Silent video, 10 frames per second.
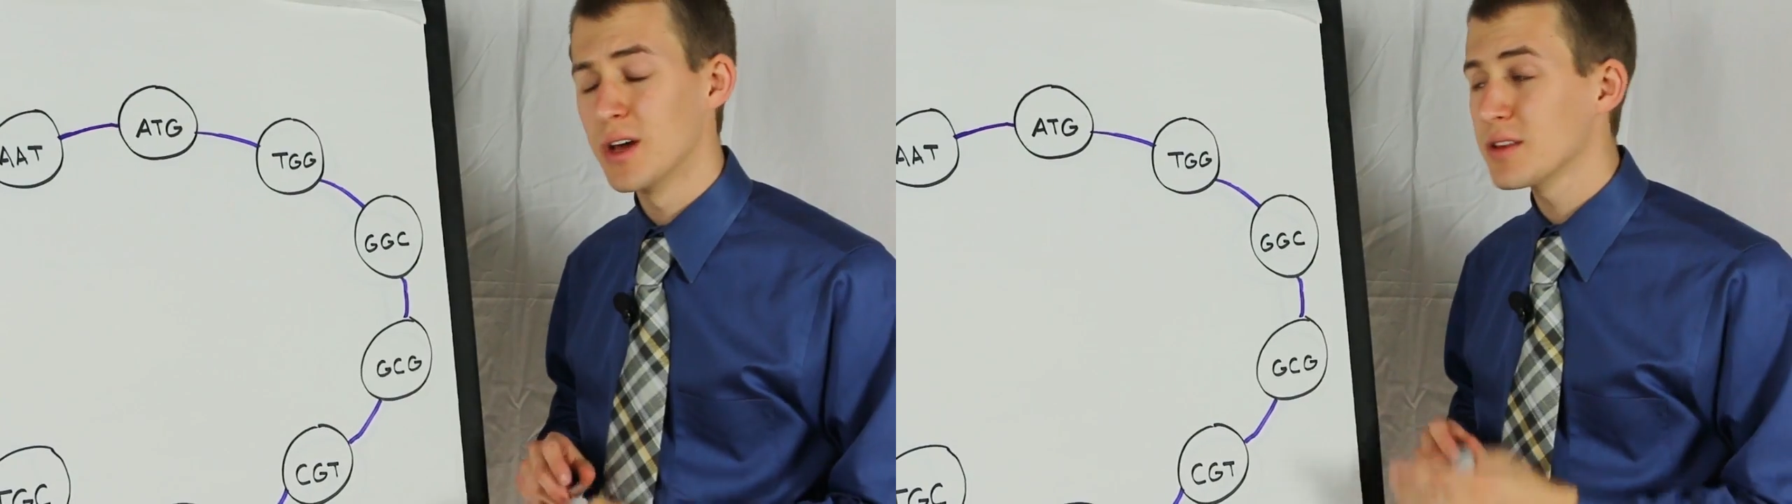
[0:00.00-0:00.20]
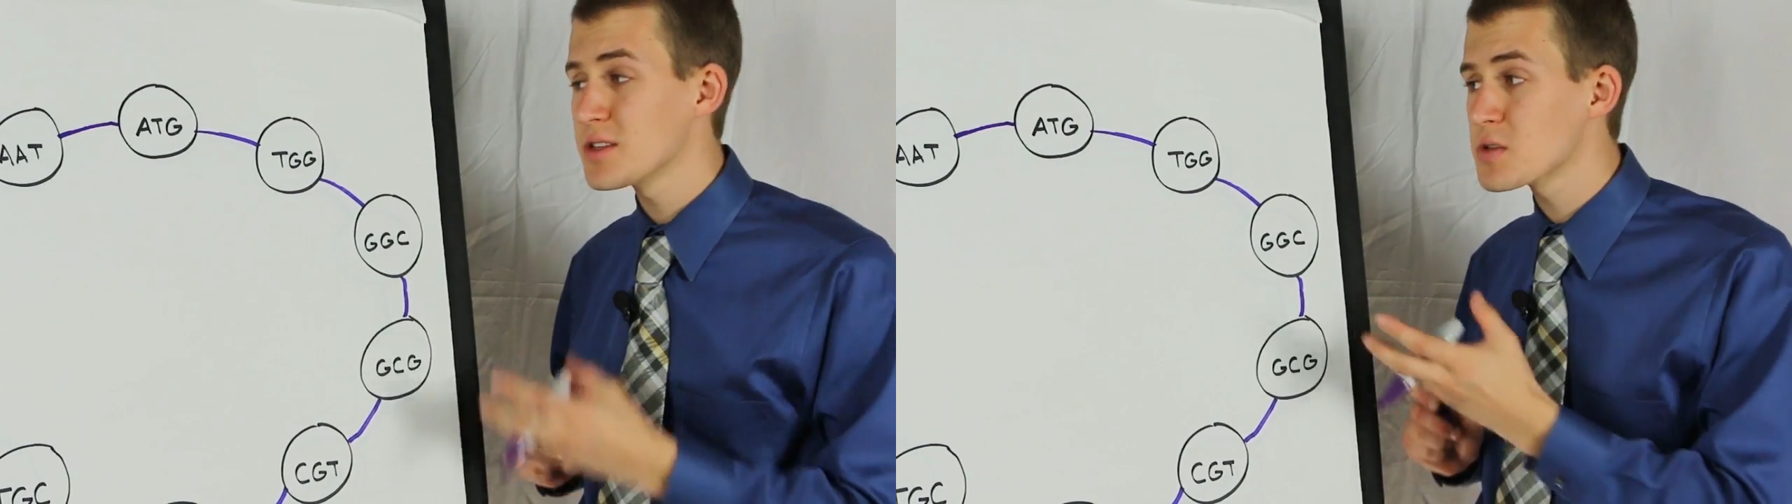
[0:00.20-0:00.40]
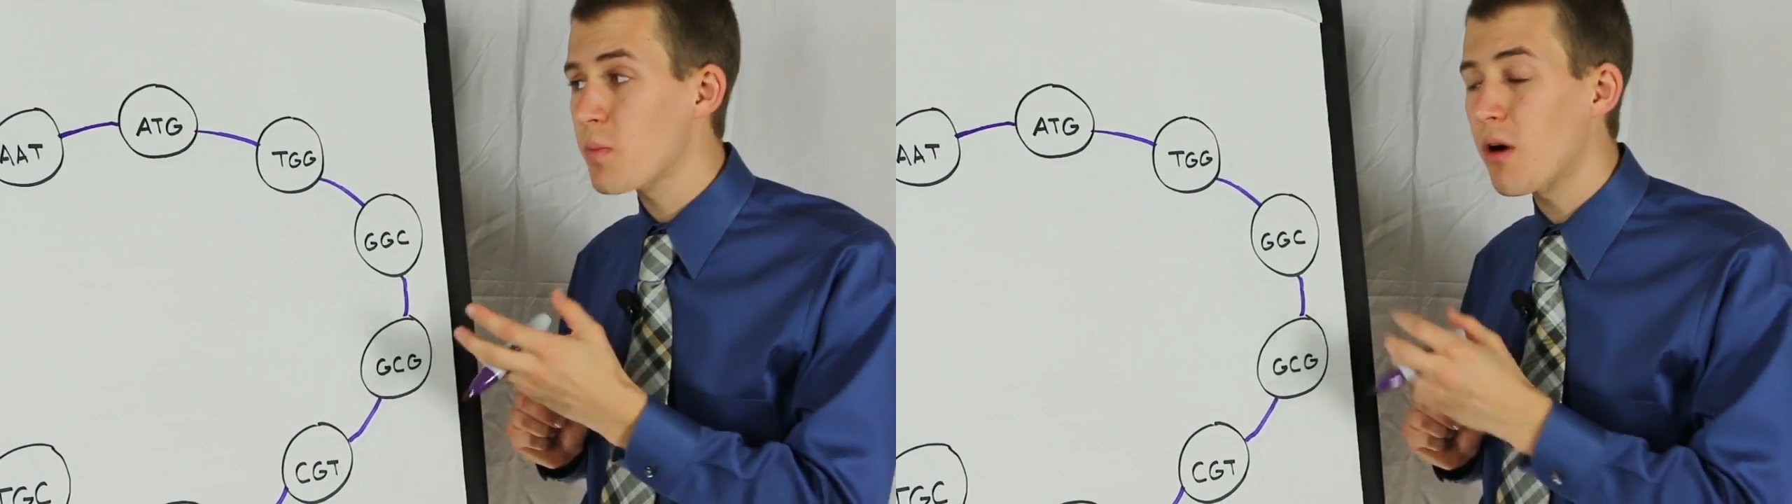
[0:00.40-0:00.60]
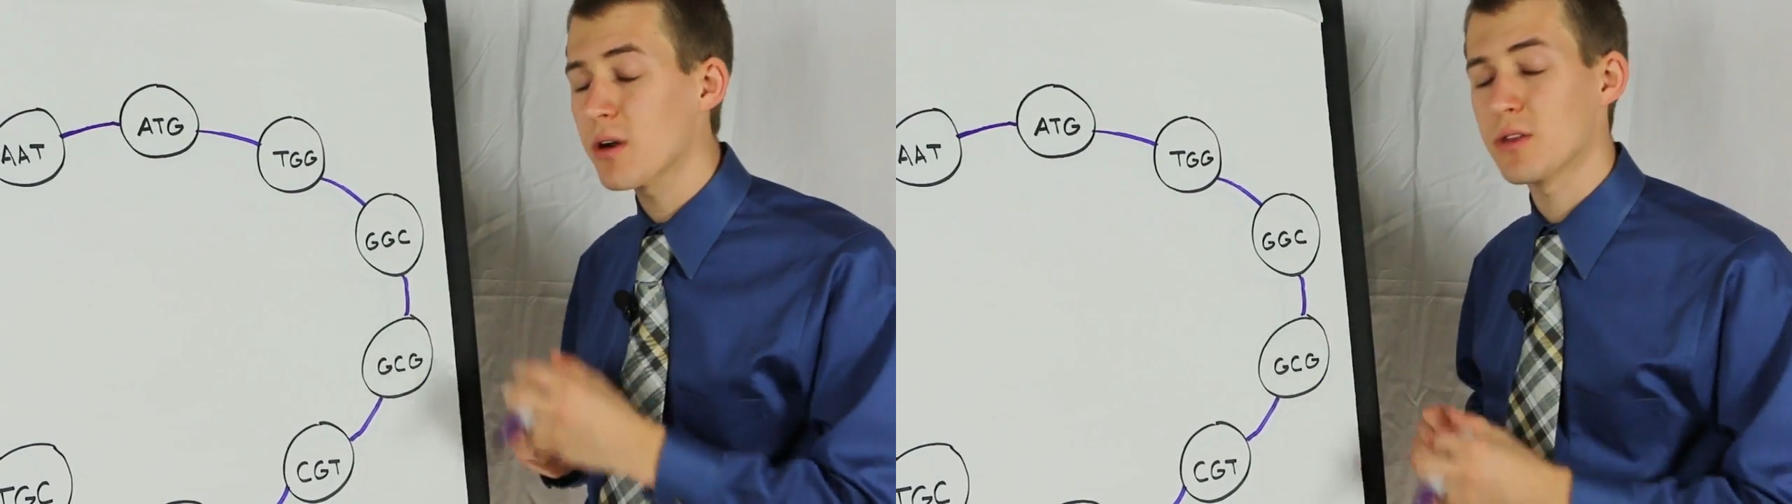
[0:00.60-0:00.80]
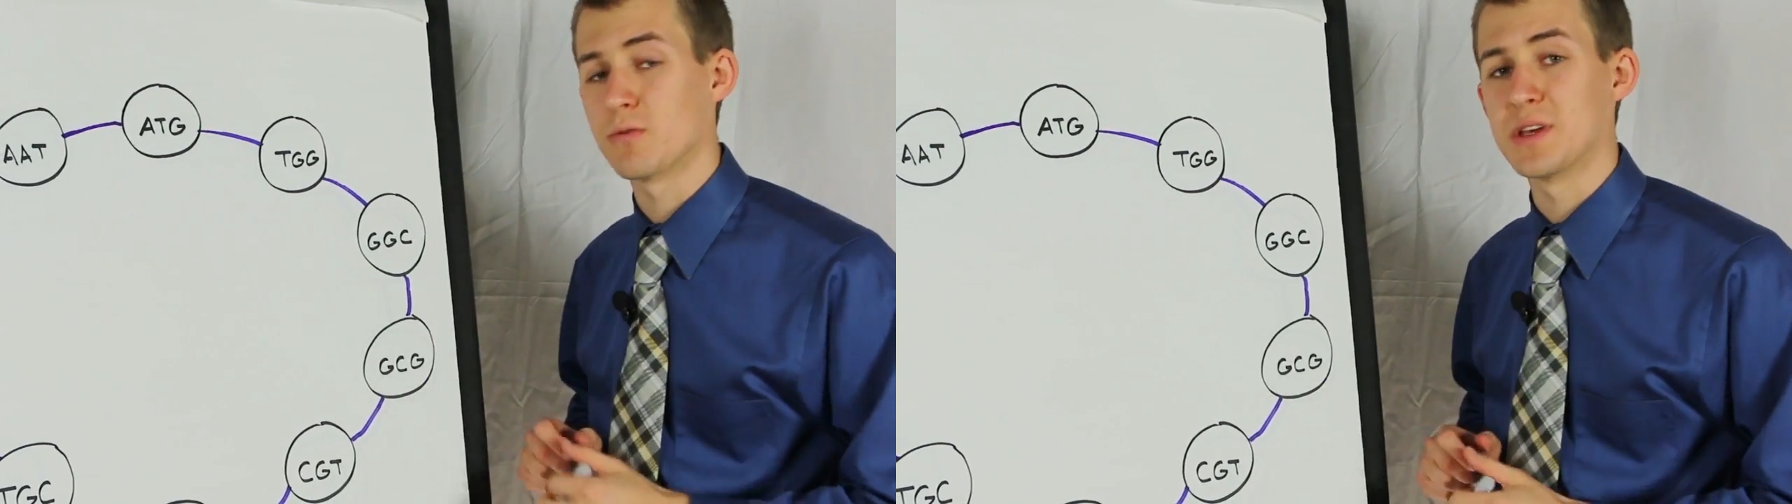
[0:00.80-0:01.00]
This is
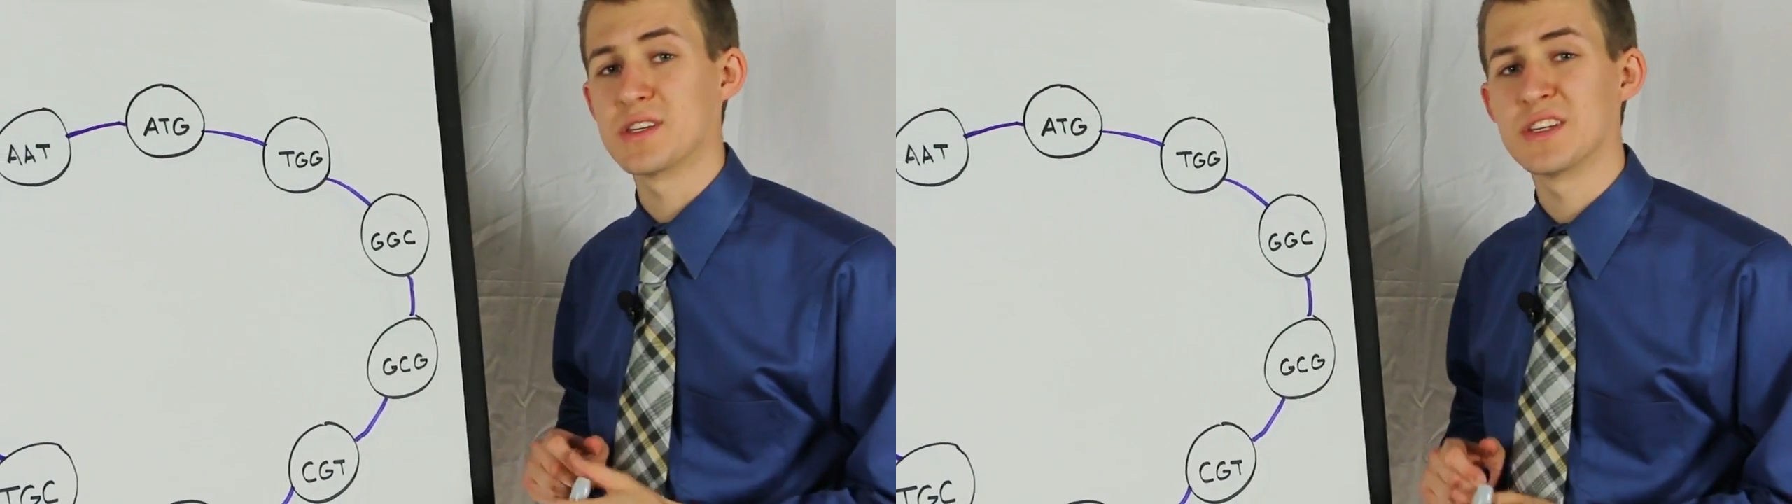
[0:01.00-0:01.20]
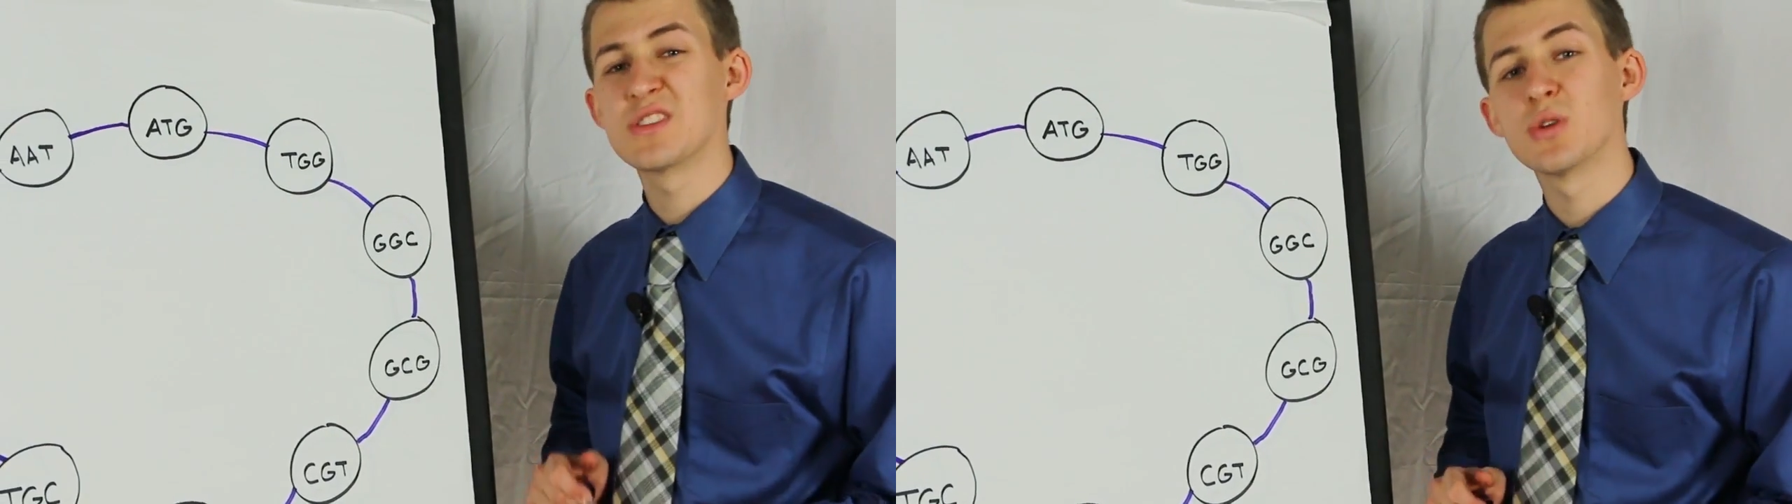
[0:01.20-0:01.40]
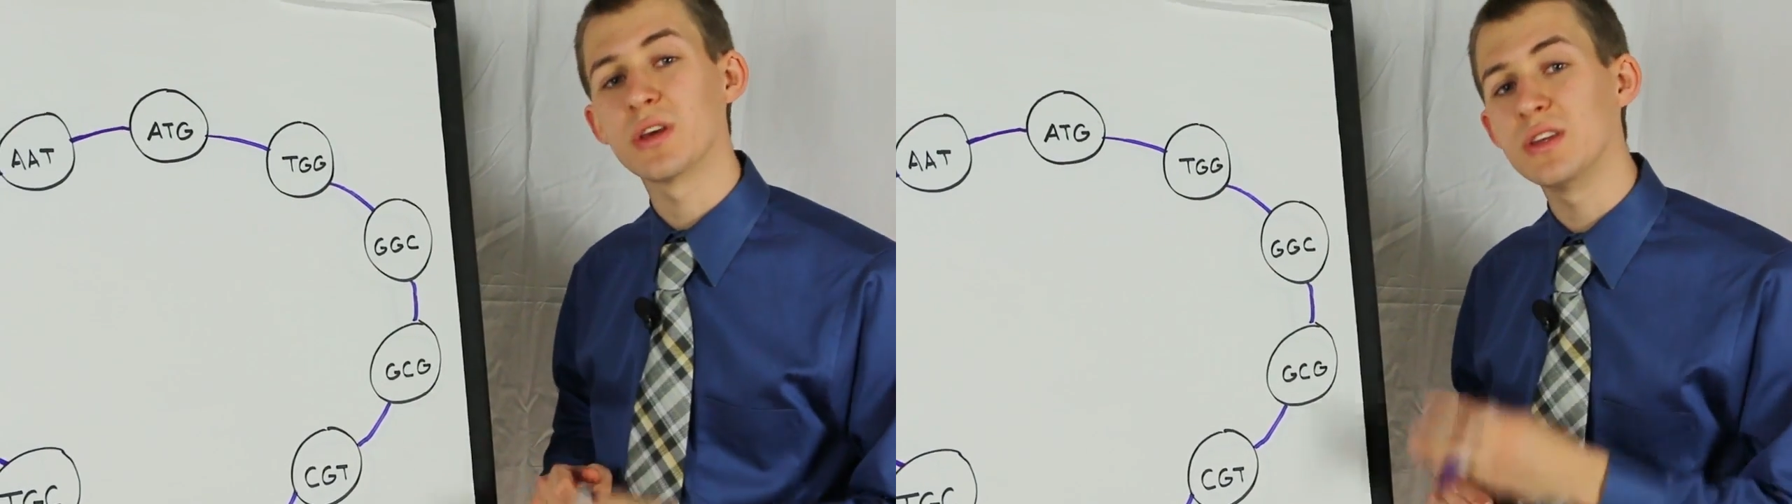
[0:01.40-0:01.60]
part of the reason it took